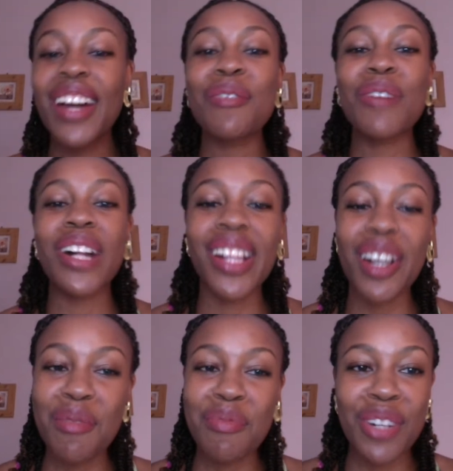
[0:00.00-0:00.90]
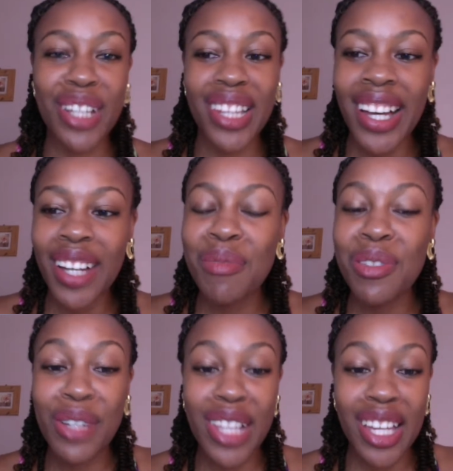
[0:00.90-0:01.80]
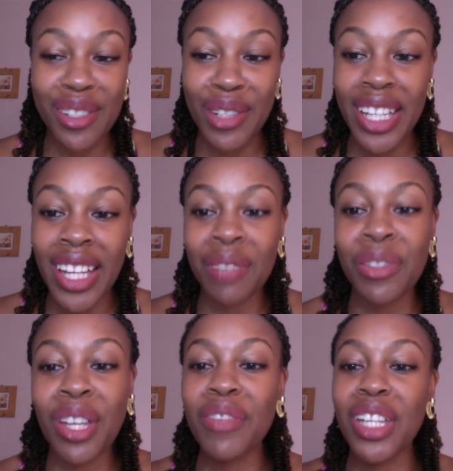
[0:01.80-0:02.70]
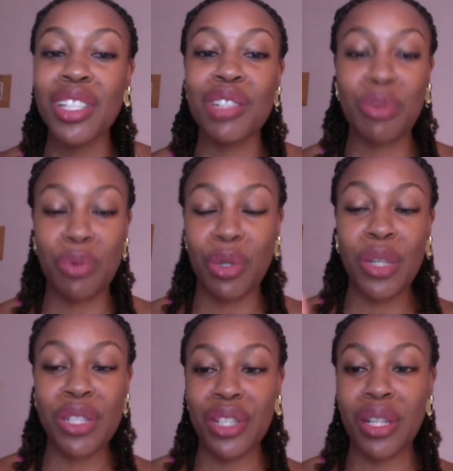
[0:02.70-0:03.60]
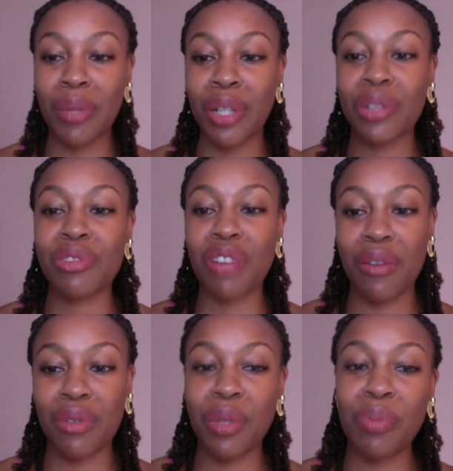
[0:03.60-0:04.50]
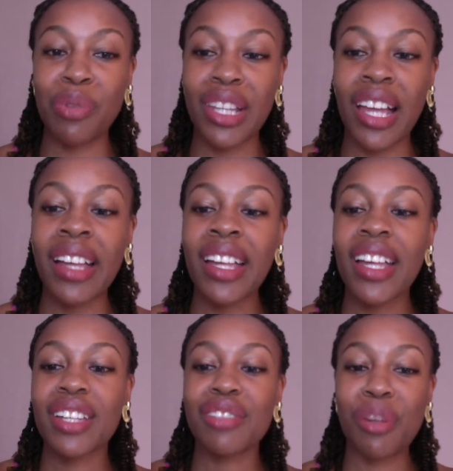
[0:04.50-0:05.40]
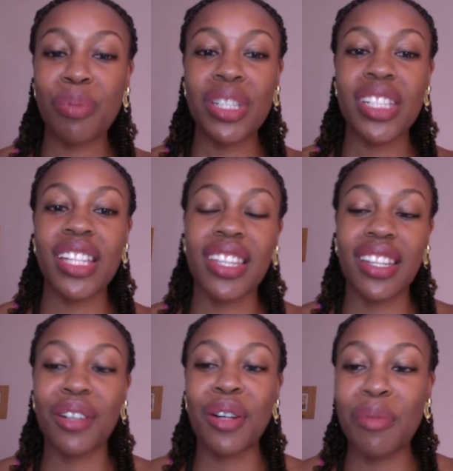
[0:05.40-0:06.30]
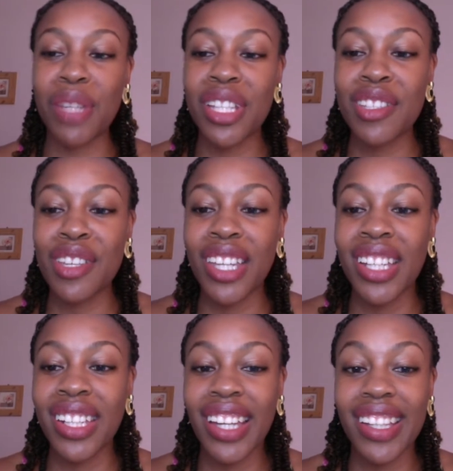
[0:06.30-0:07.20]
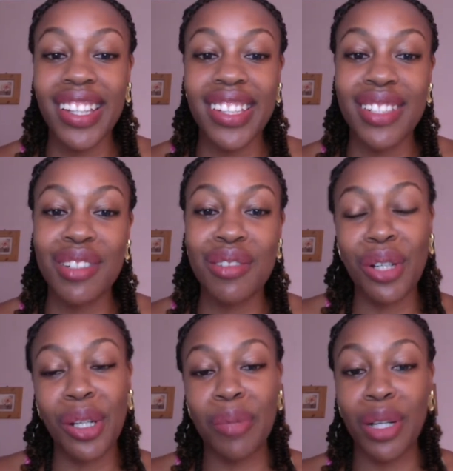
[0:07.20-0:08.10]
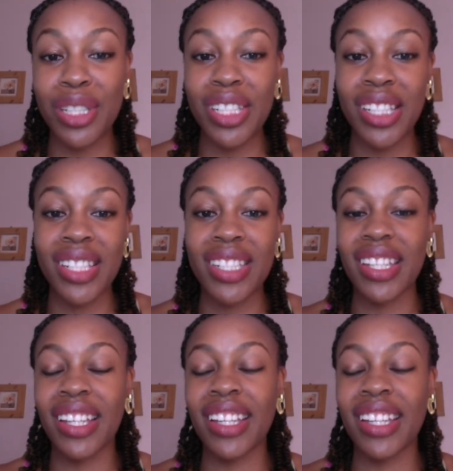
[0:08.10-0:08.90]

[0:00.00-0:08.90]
Welcome, Paula. I'm so glad you're here. If you have any question about travel, Paula, drop it in the comments so that I can talk about it.